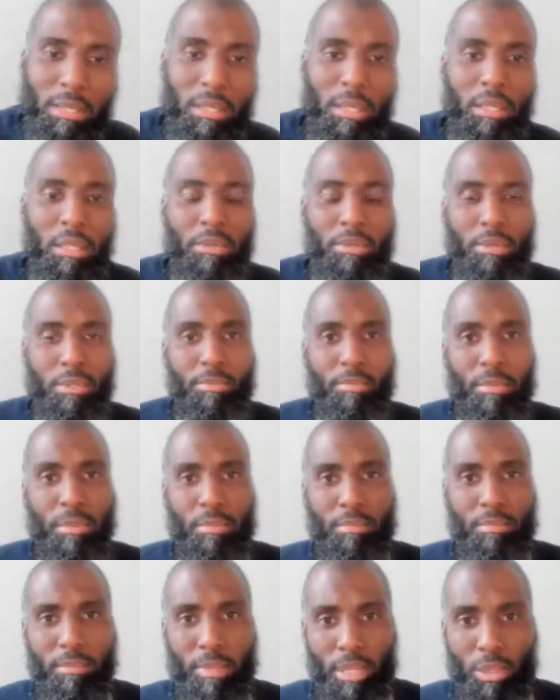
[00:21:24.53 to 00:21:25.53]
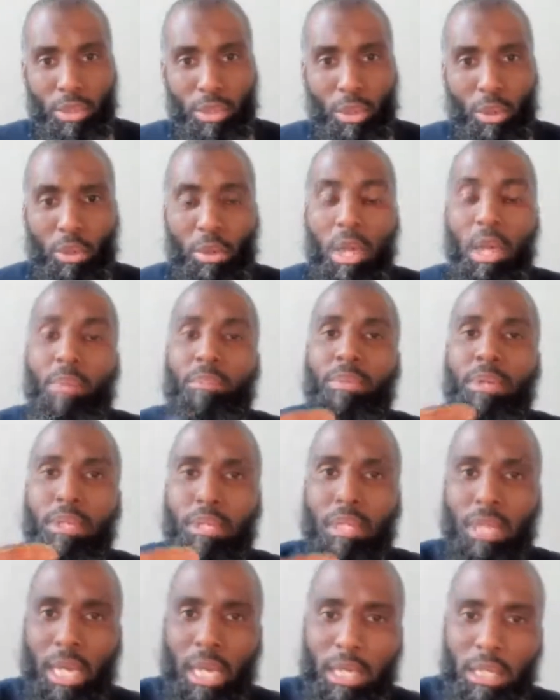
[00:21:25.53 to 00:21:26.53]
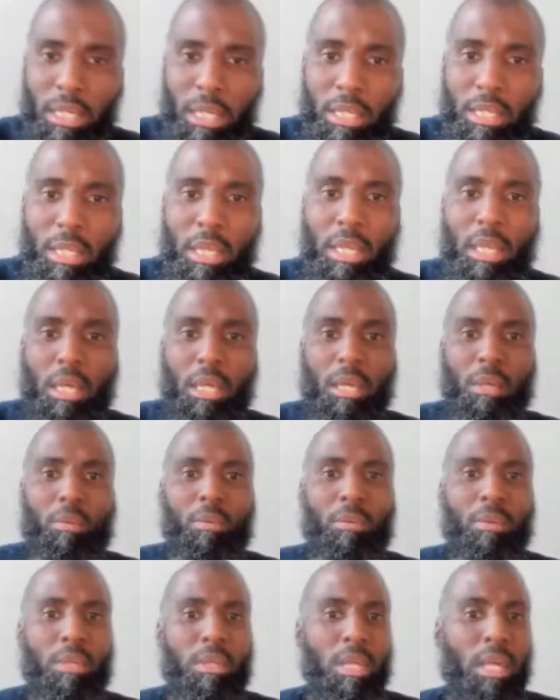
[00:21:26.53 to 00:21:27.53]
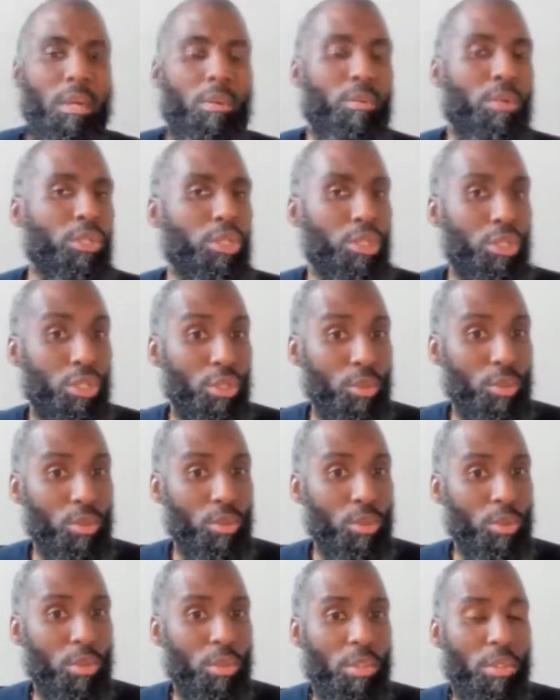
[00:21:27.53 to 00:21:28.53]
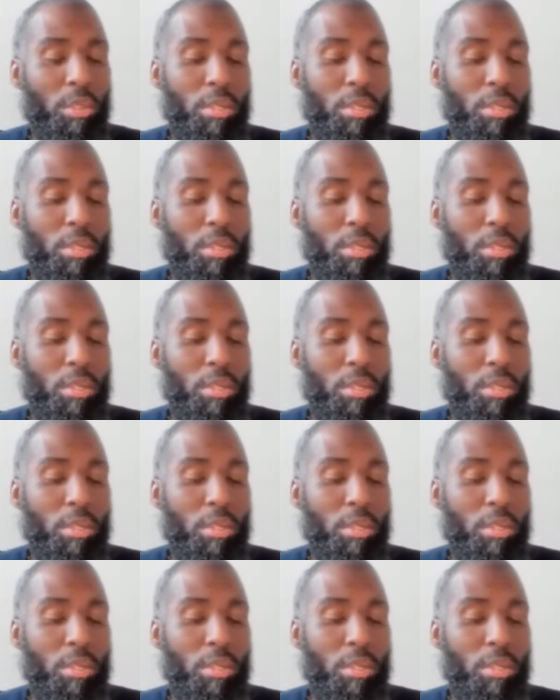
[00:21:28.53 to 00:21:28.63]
in other words, my soul protected with that which you